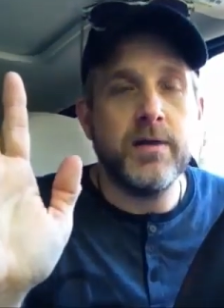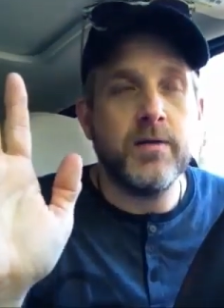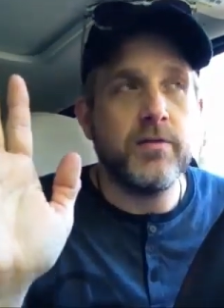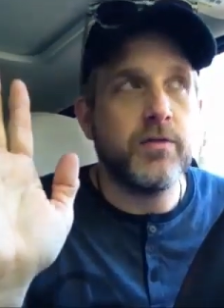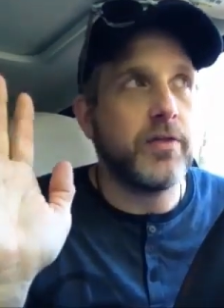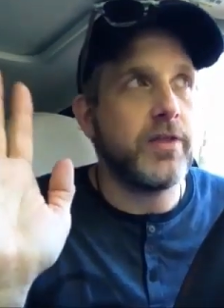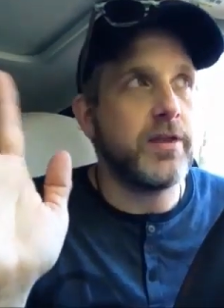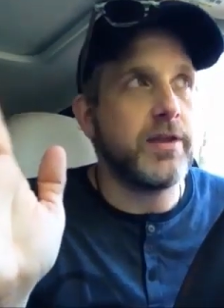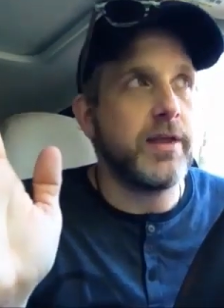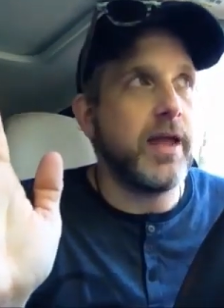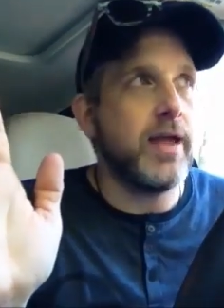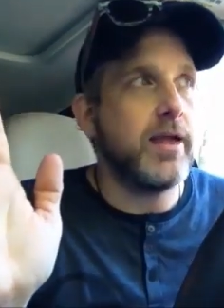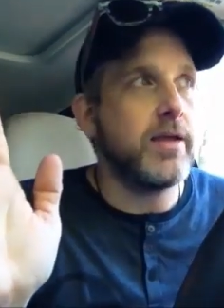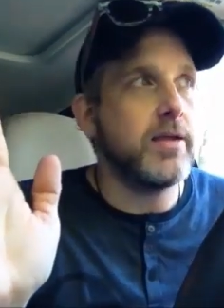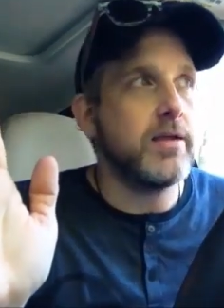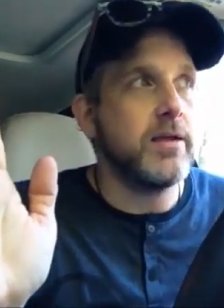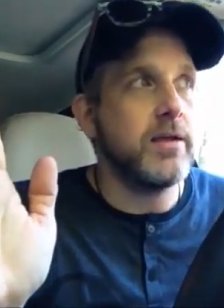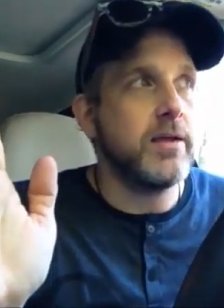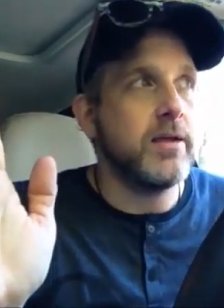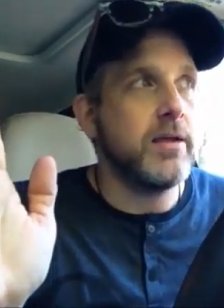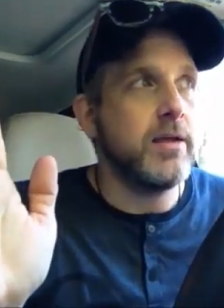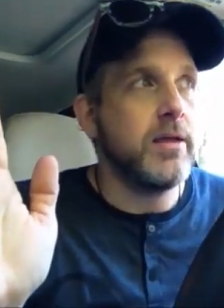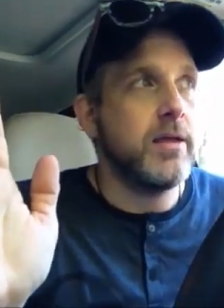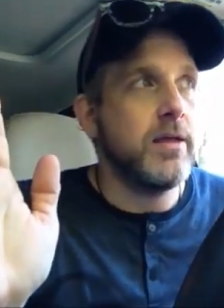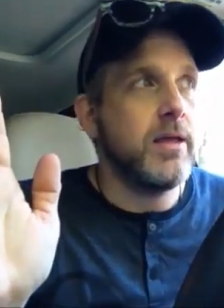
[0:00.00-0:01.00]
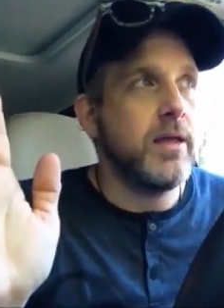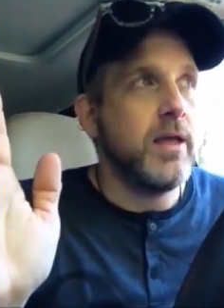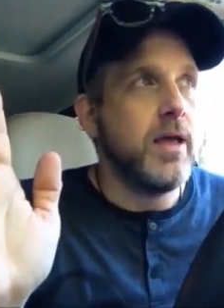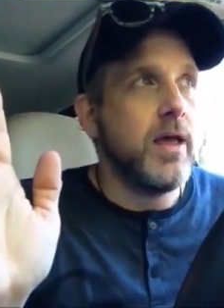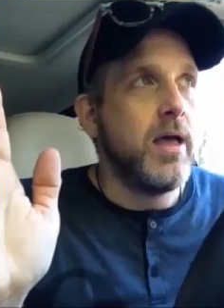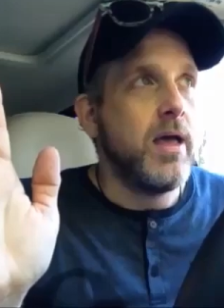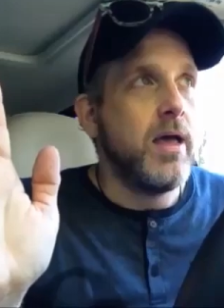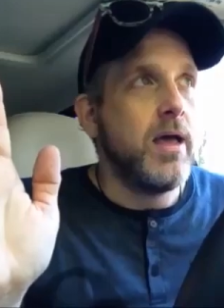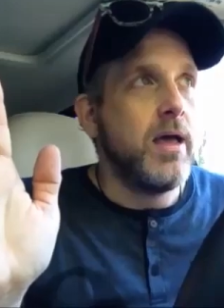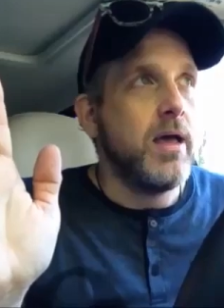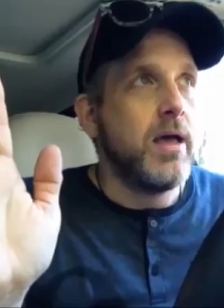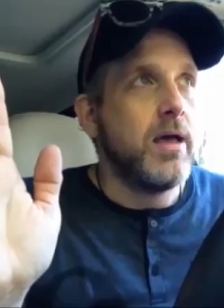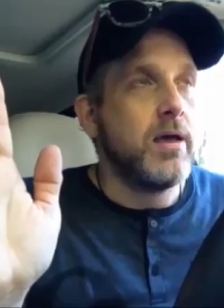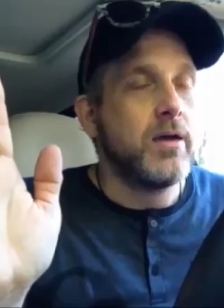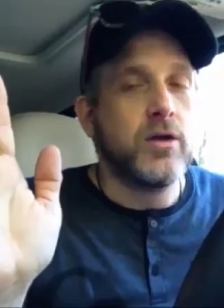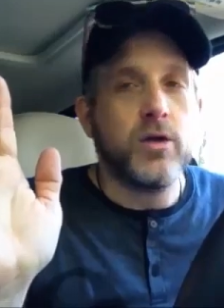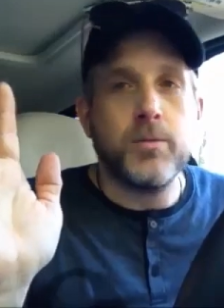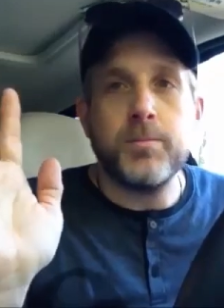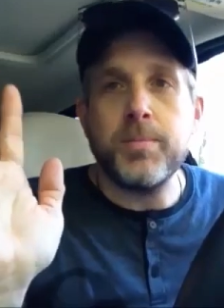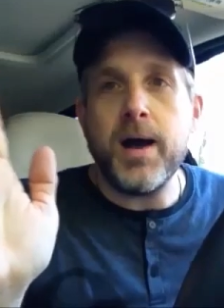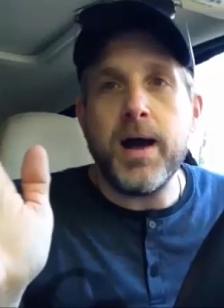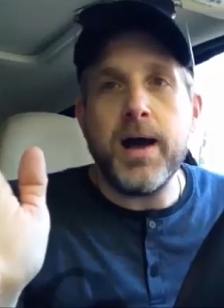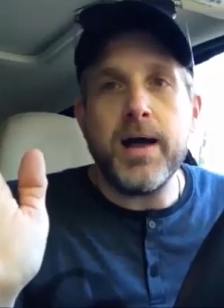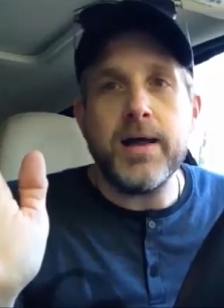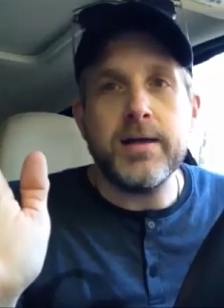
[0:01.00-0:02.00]
for the day.
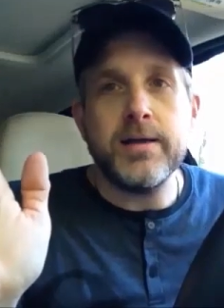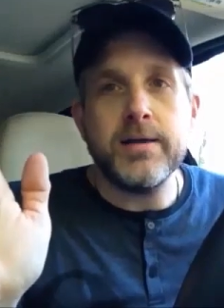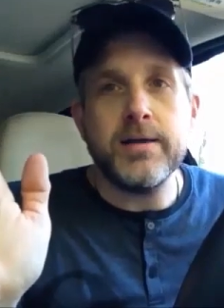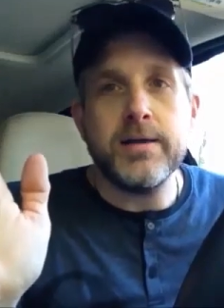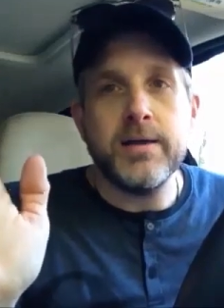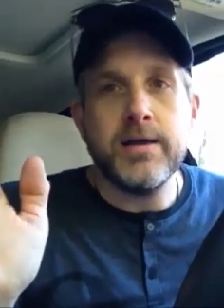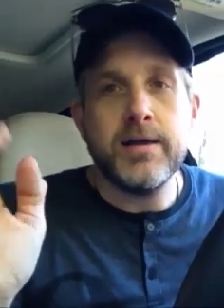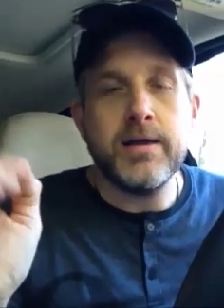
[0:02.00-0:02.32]
Goodbye.